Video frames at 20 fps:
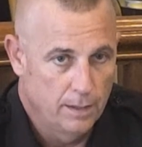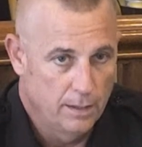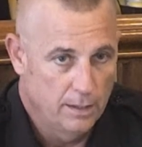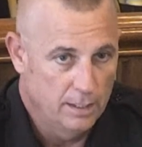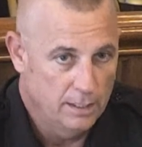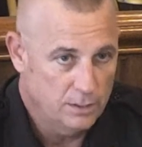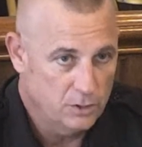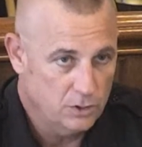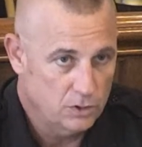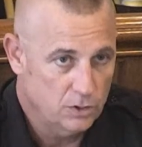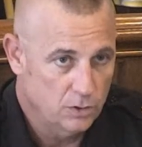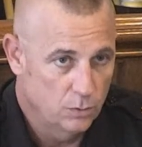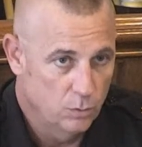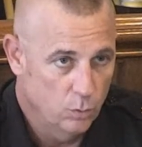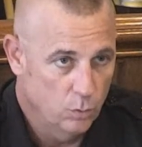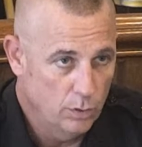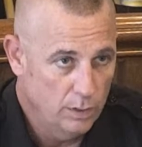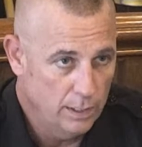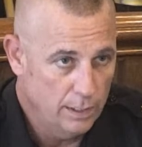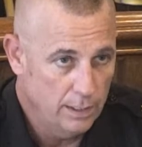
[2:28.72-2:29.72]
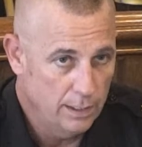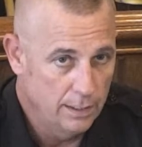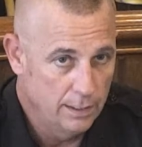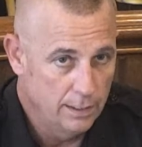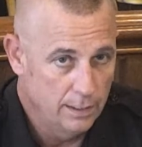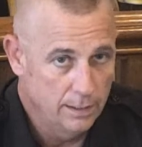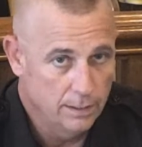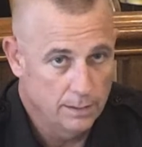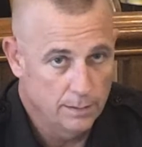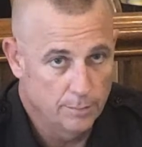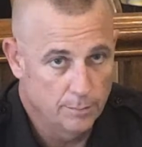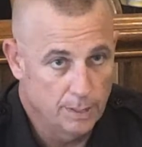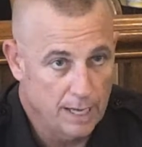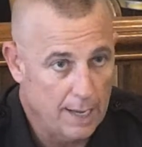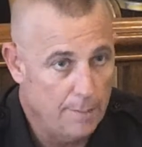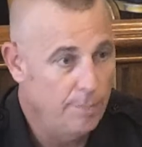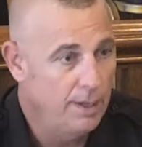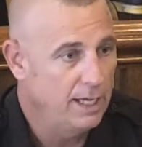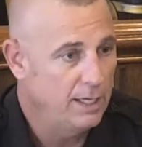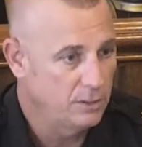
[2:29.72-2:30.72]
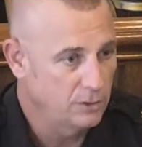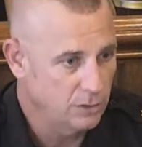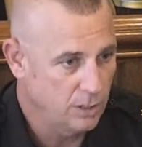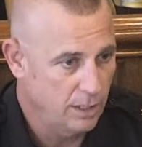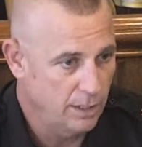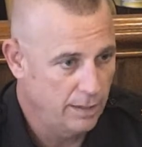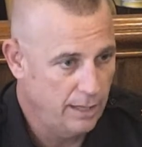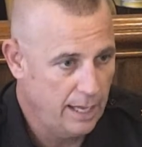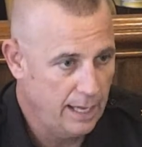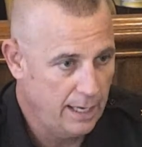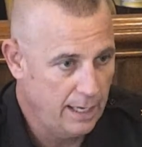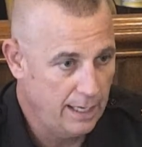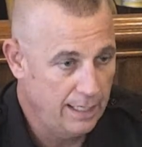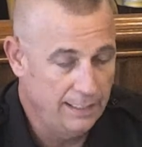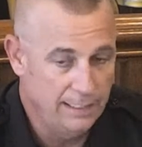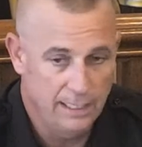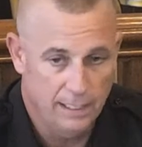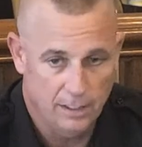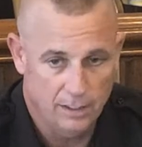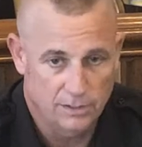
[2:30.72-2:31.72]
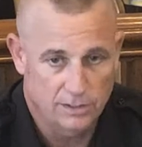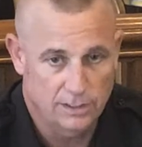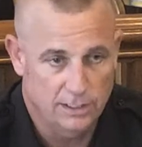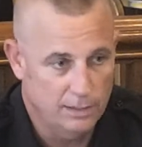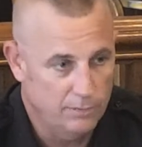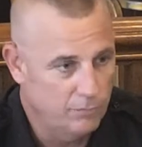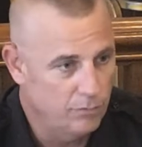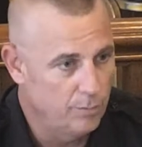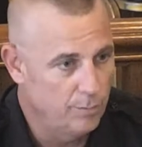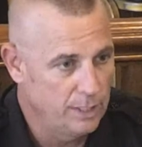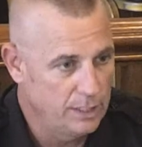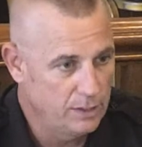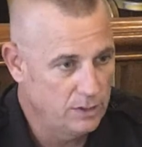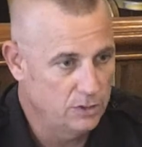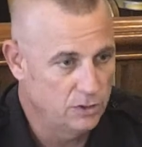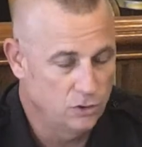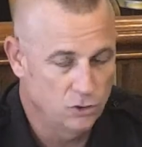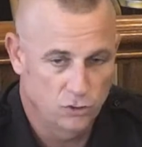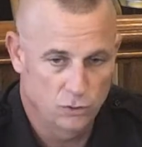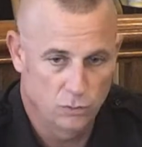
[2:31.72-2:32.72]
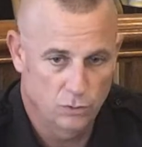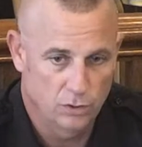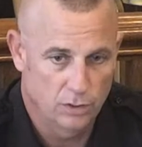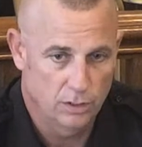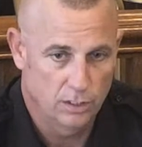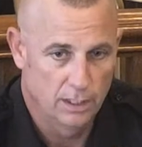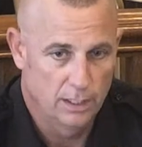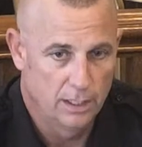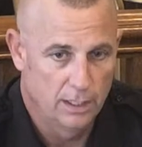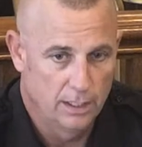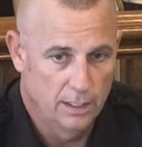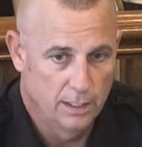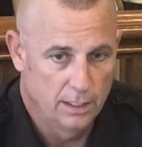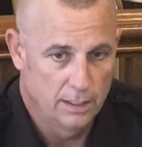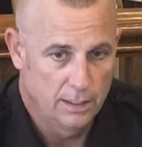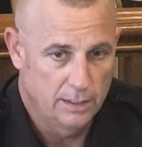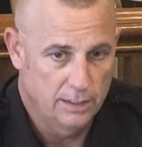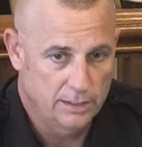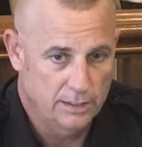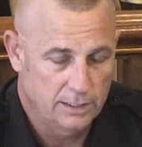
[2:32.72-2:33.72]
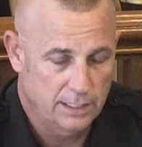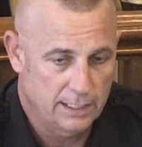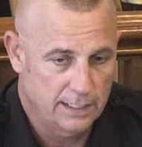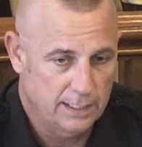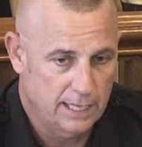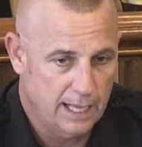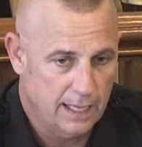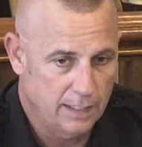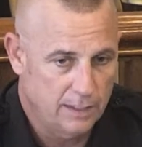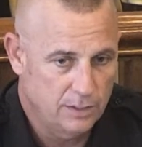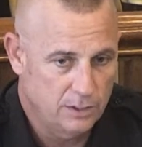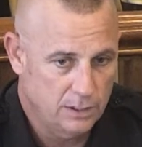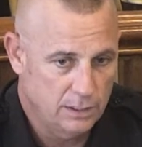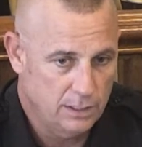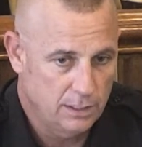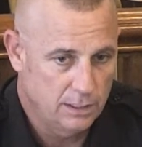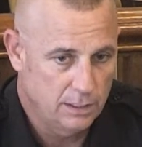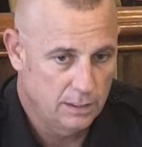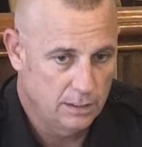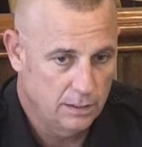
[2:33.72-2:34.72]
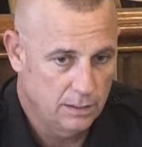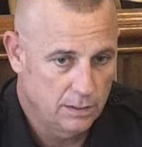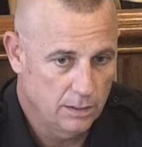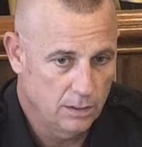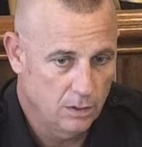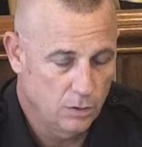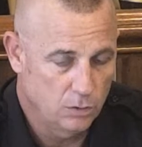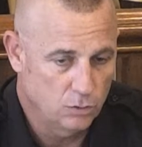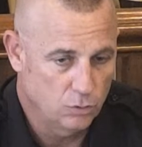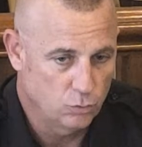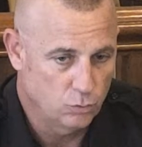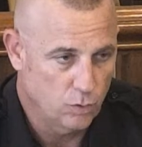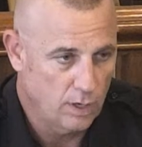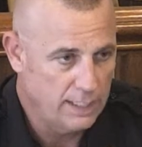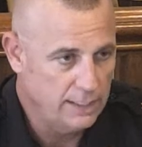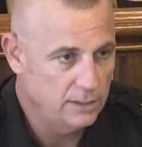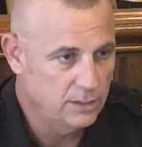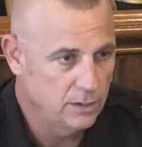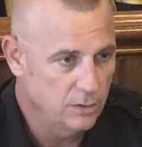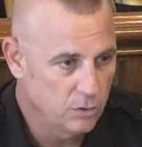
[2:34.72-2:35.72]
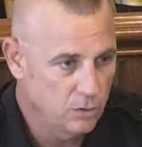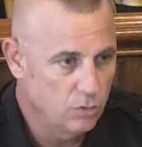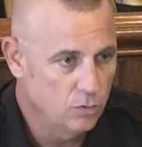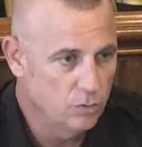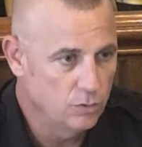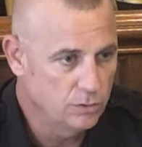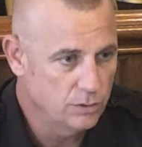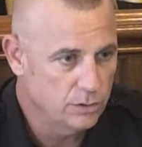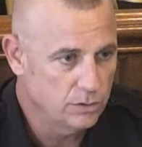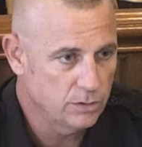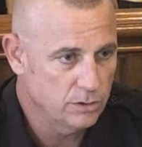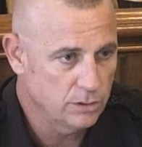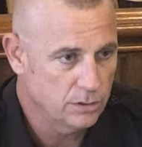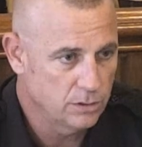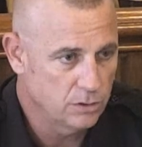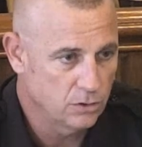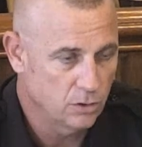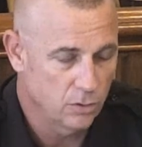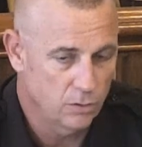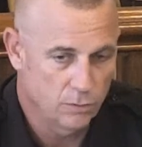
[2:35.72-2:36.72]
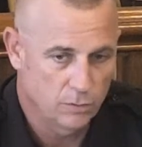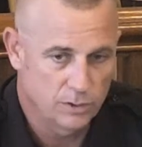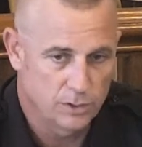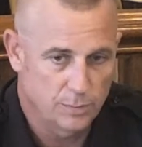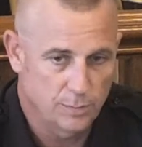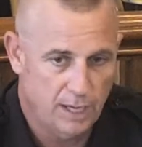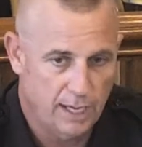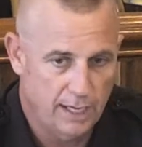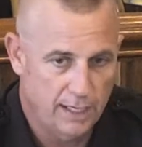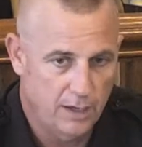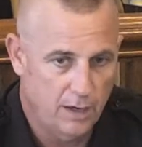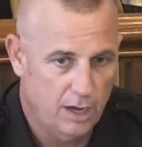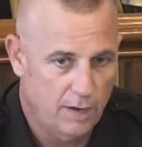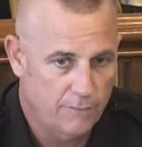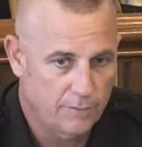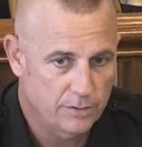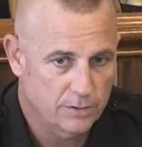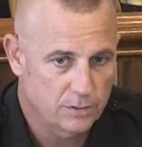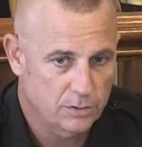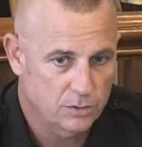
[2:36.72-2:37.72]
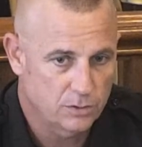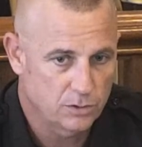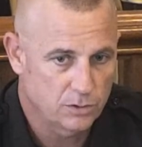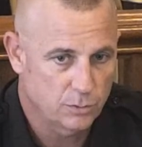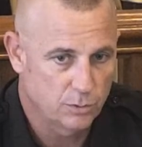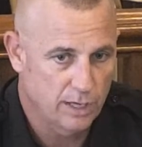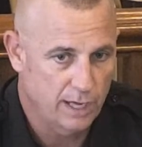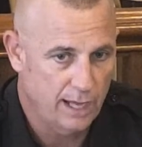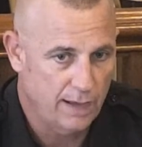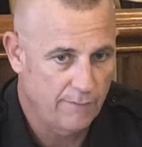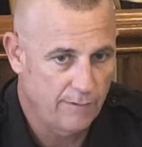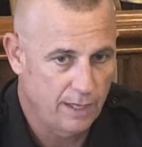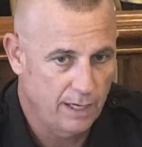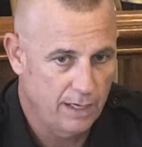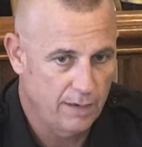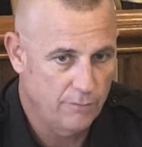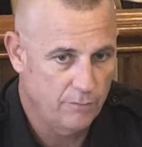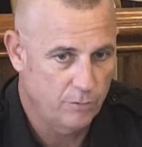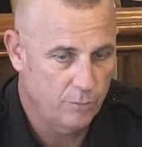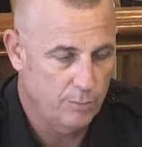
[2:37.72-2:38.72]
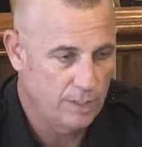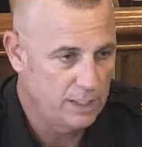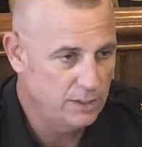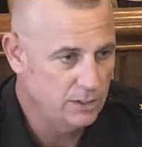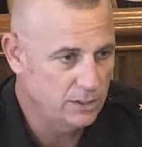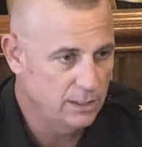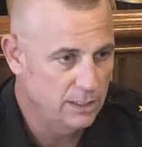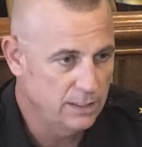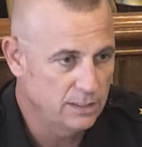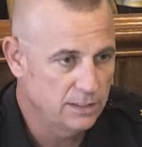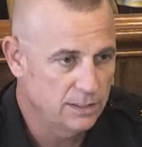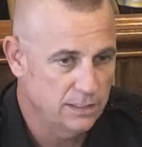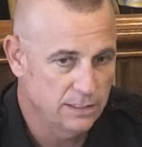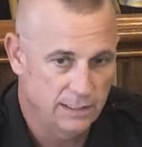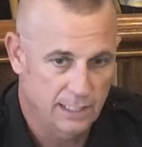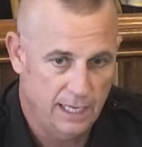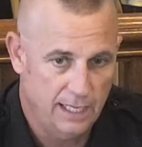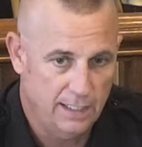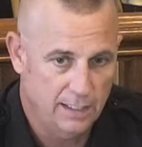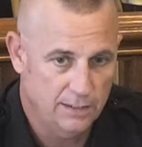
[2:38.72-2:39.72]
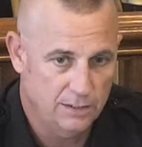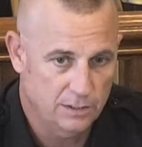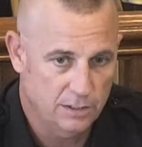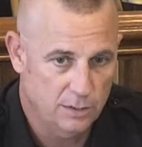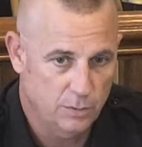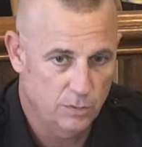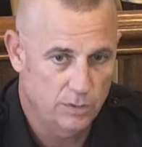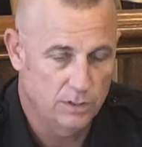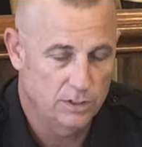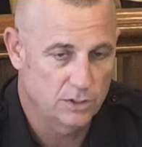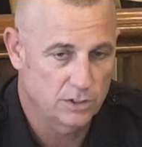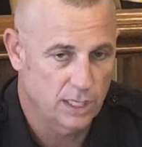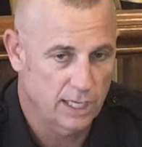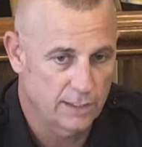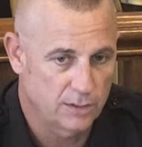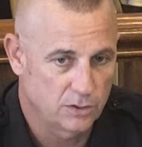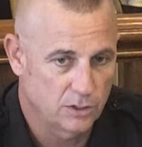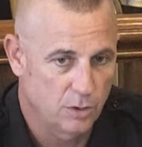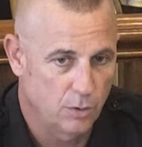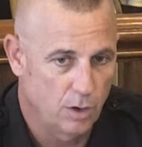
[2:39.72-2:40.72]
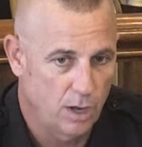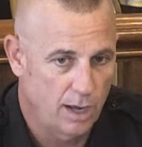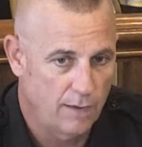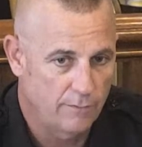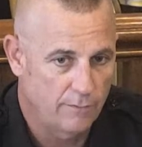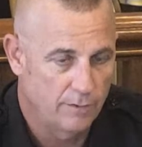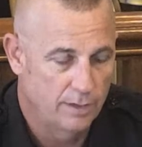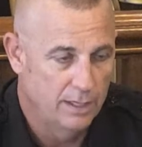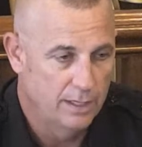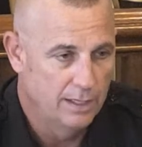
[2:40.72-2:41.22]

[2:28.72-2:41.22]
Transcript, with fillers: this would bypass all that and get us the information sooner. This technology goes right to the cruisers, so the responding officers would have that information instantaneously when the shots go off.